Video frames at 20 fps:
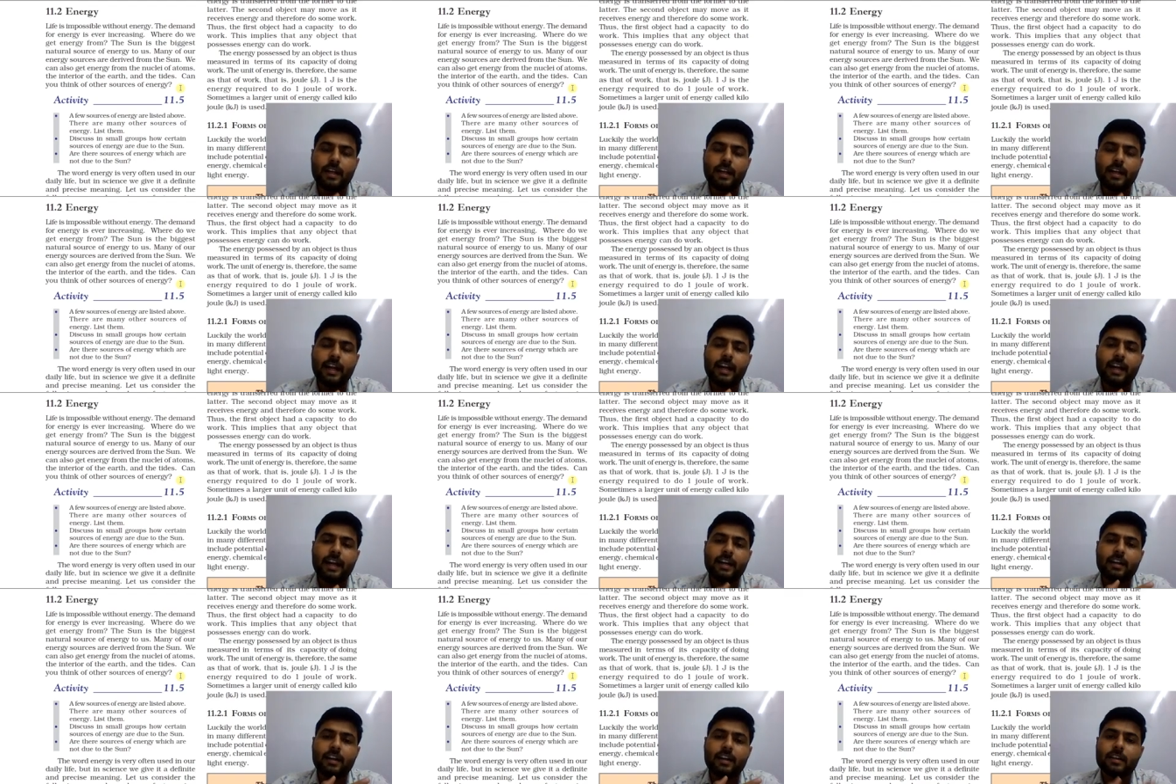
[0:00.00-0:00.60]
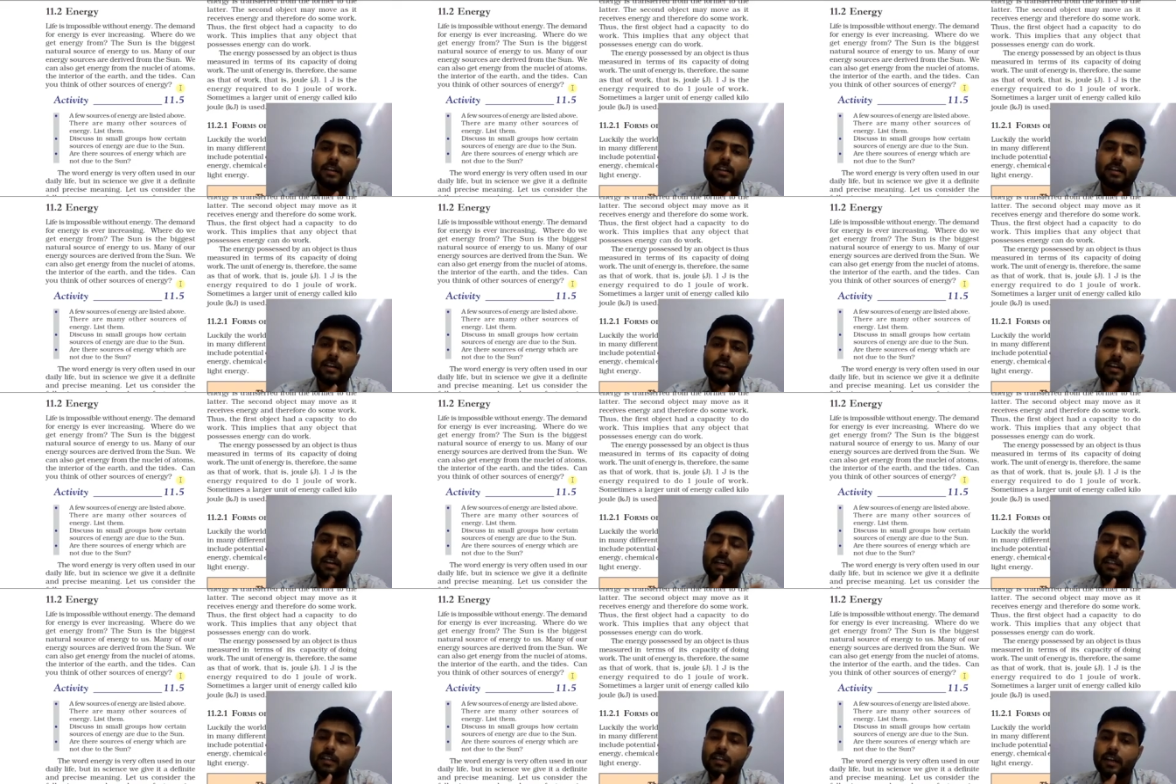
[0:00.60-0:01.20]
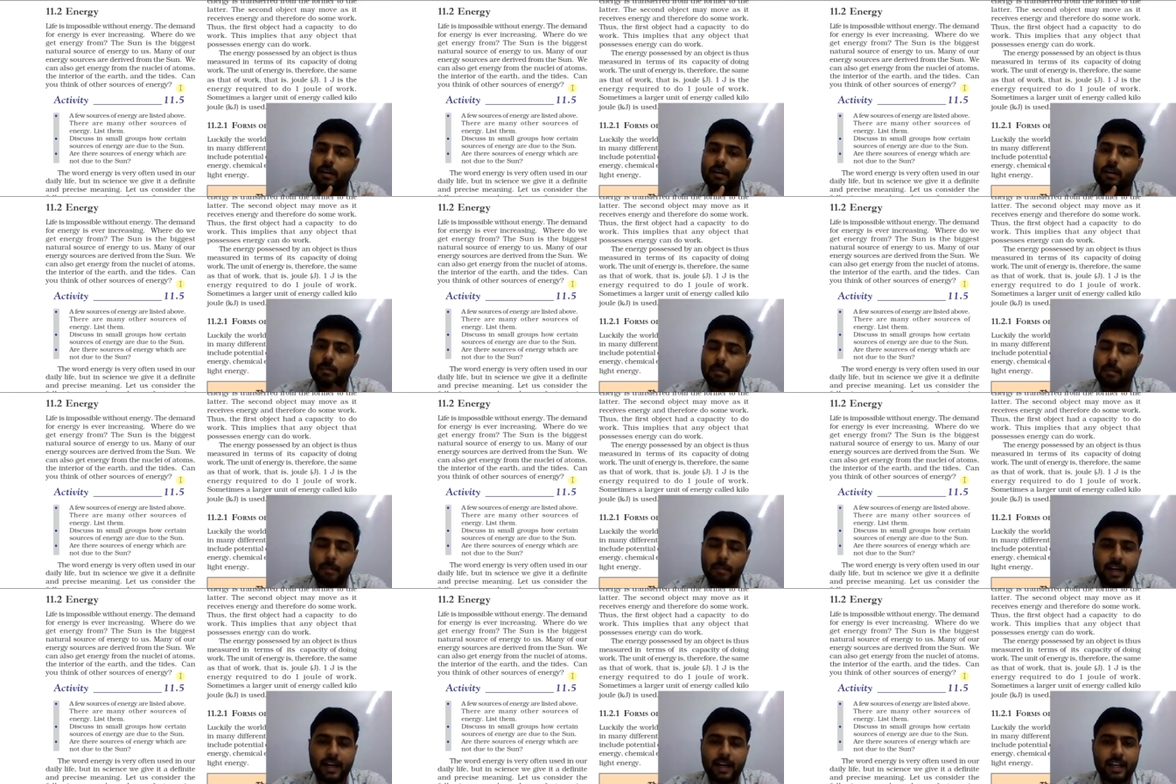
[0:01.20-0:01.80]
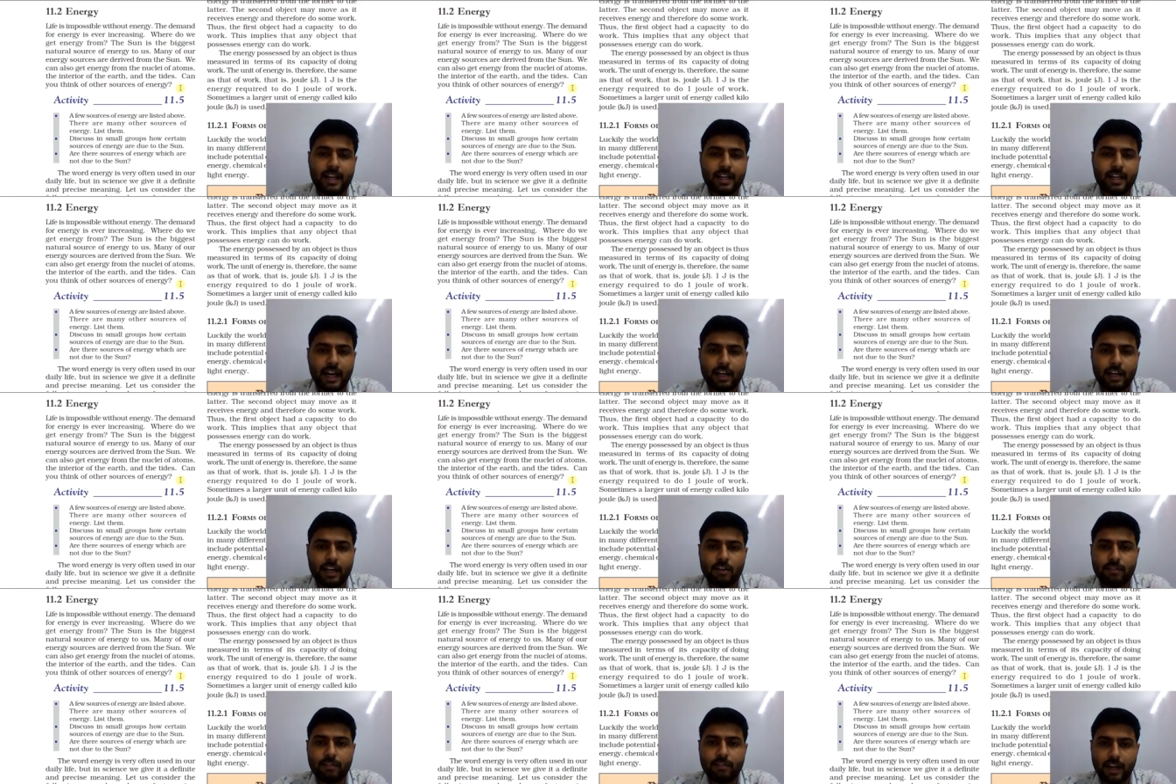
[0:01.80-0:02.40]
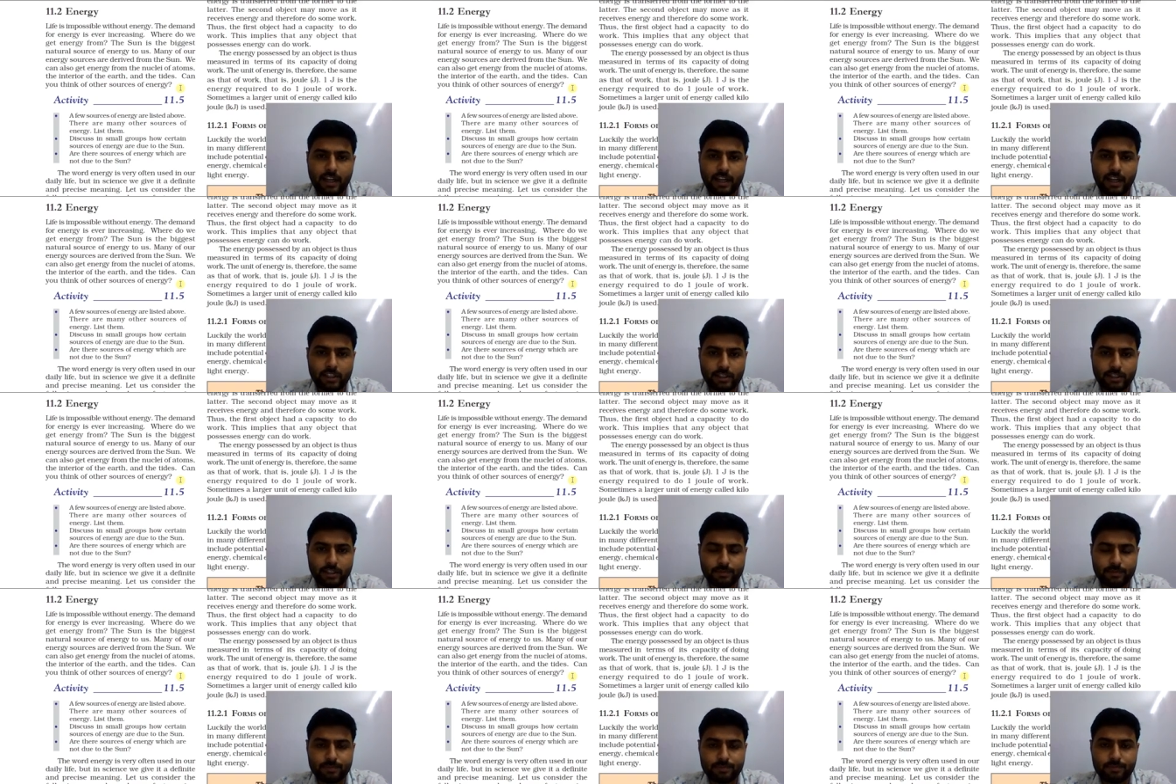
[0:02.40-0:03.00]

and other many kind of energy.